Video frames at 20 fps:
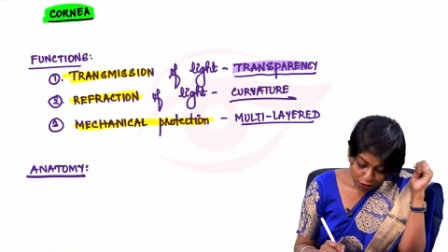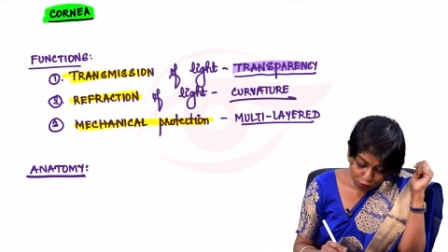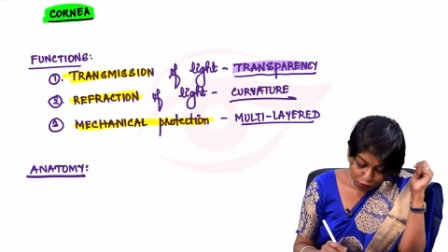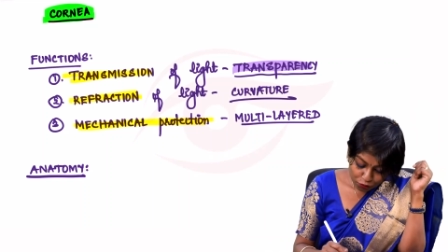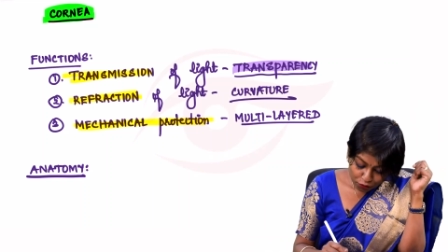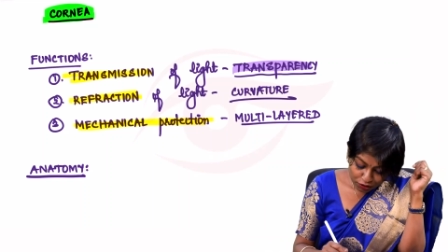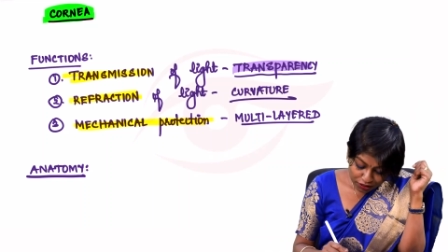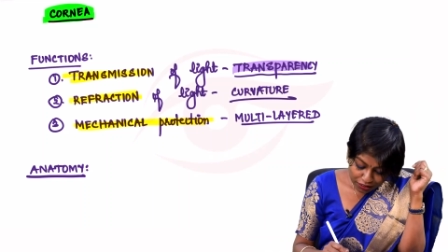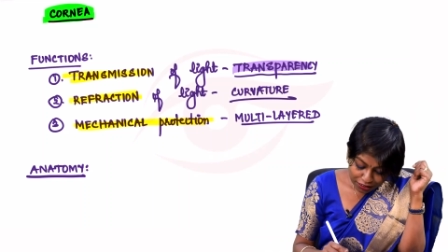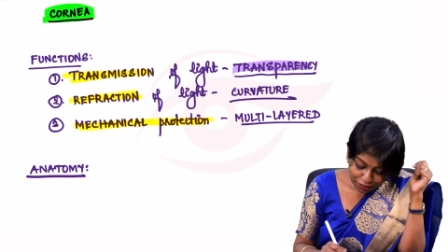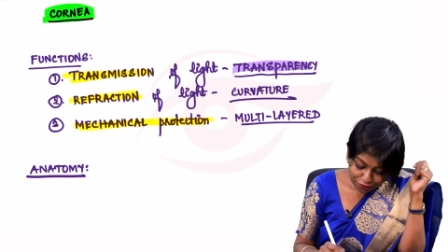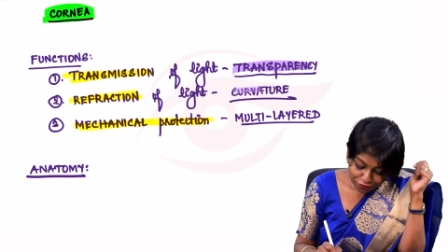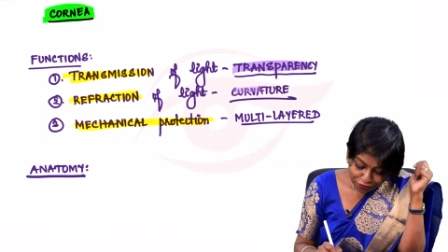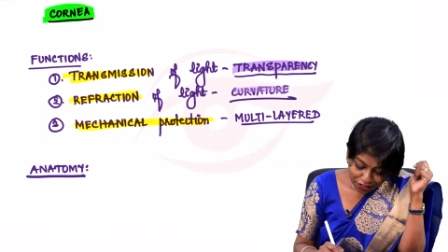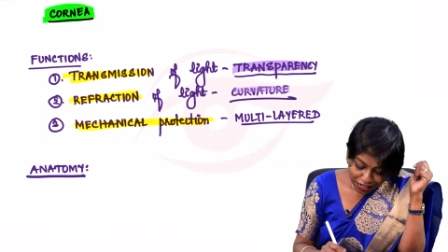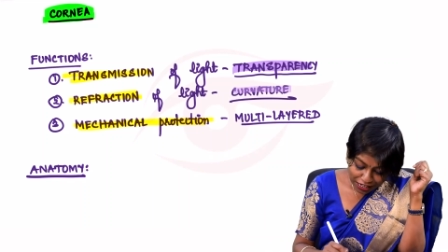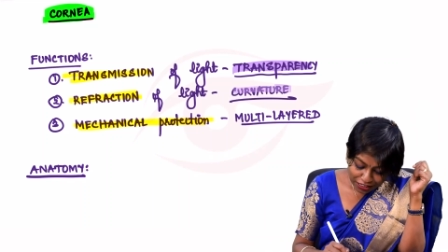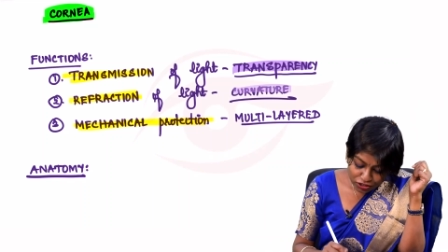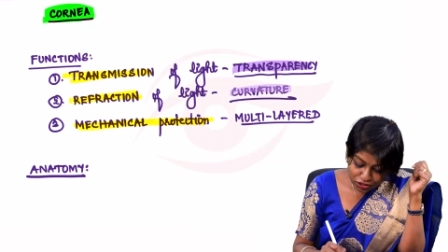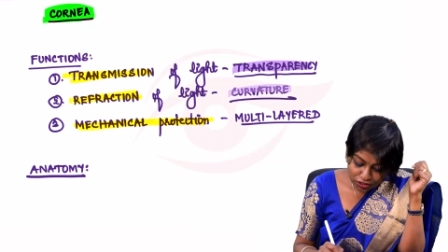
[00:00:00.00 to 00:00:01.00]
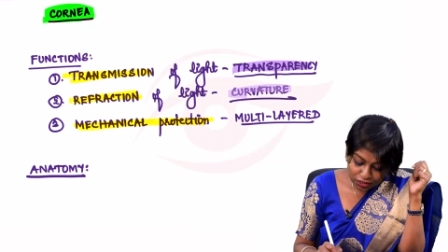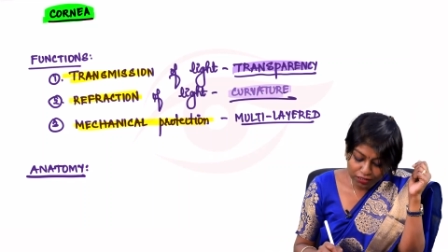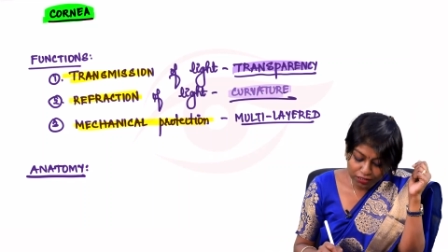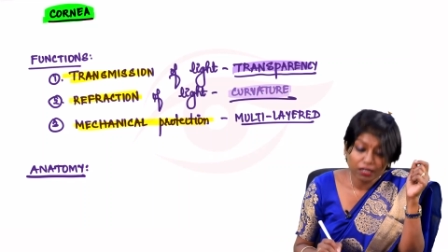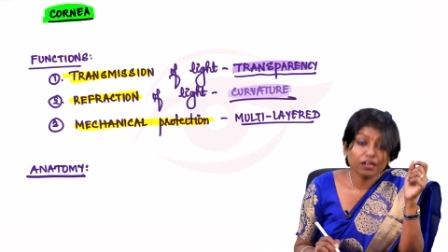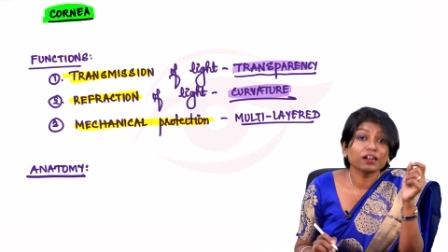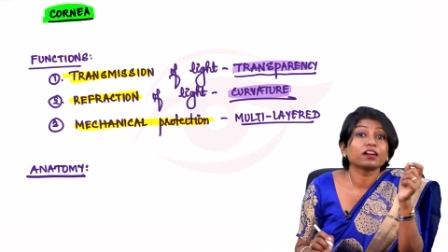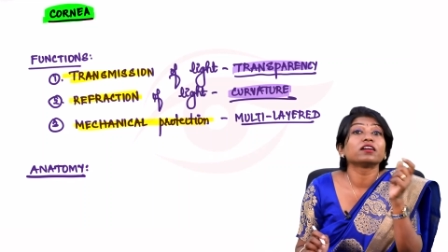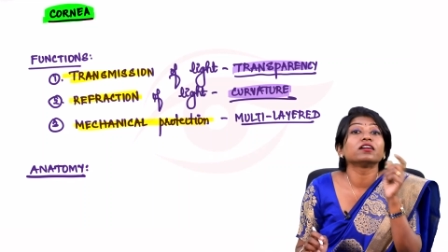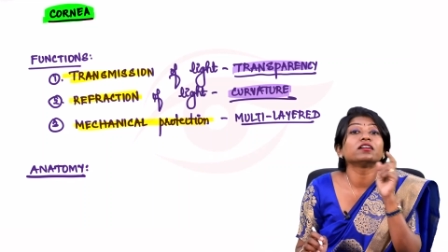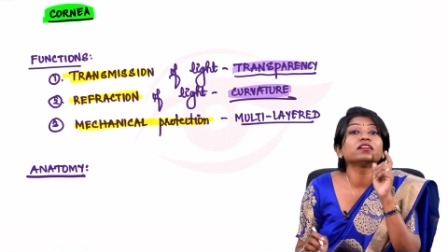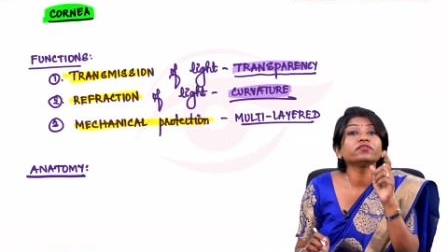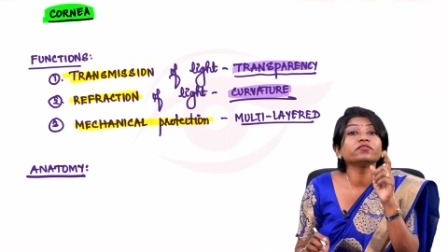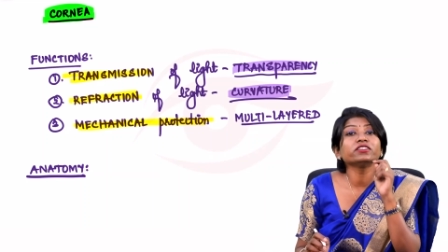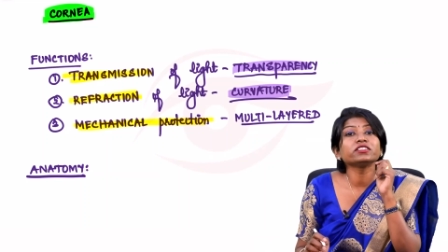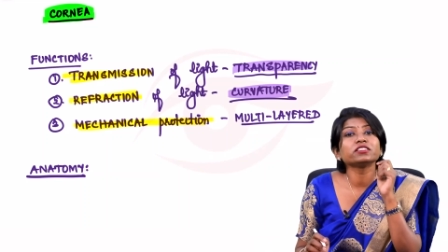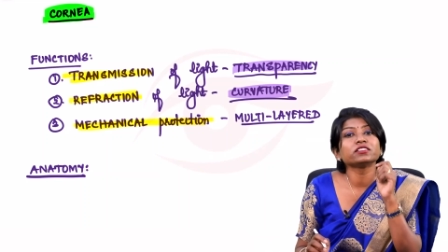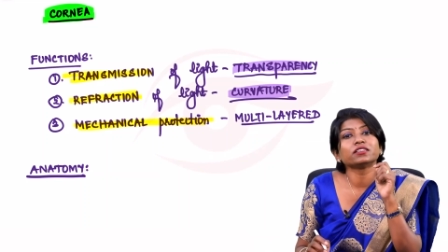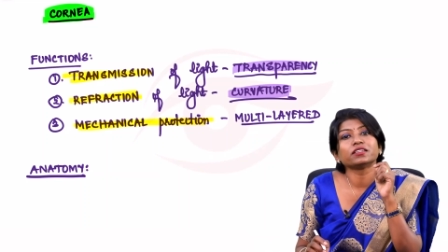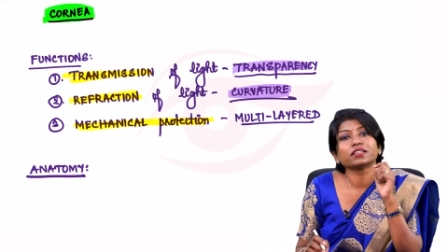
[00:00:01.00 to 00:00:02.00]
Now, for refraction,
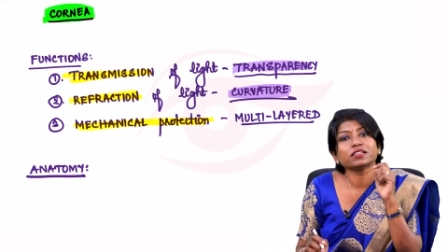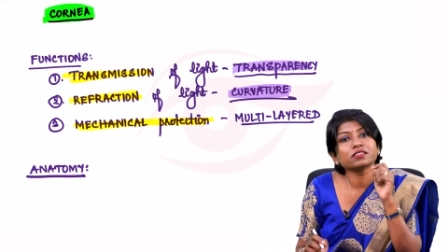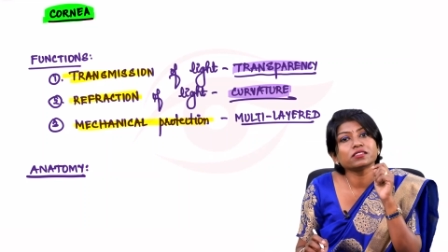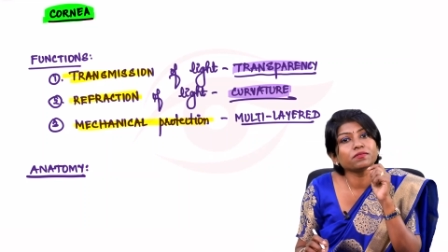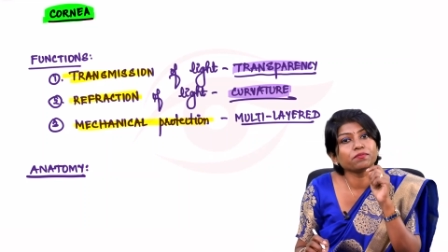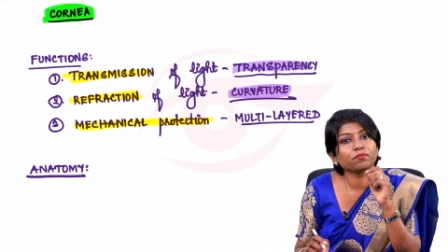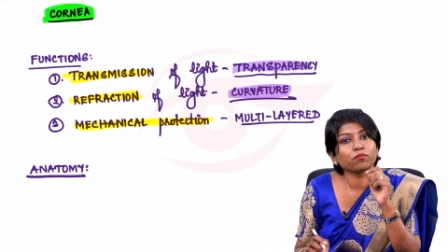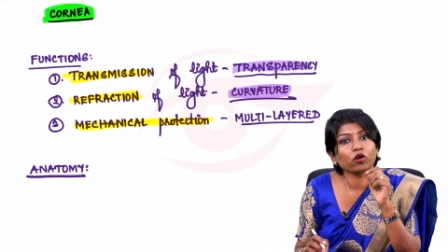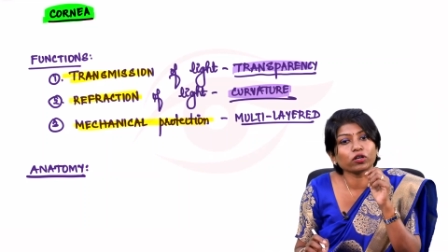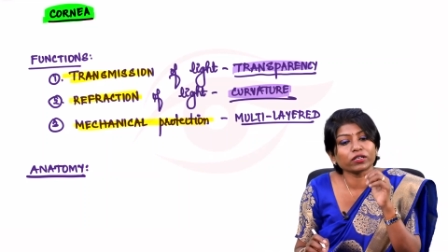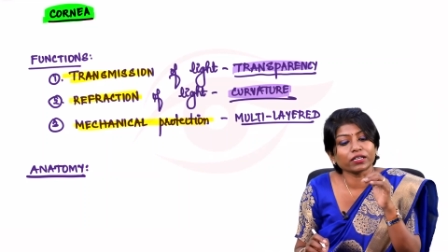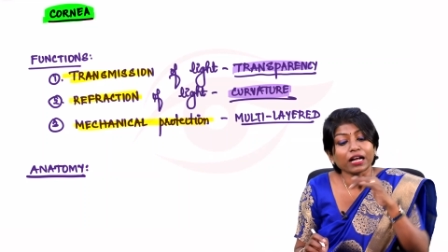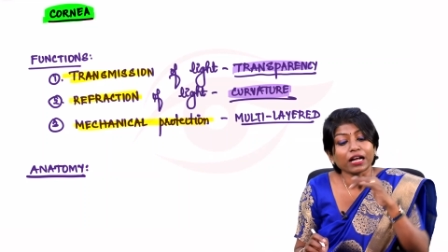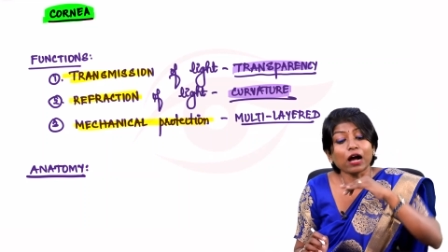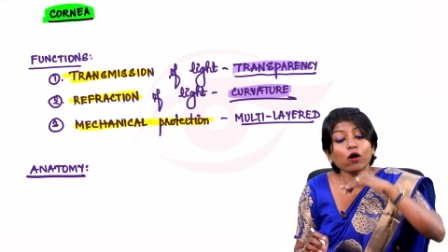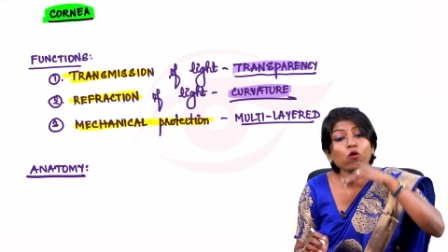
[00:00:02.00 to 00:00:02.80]
curvature is important.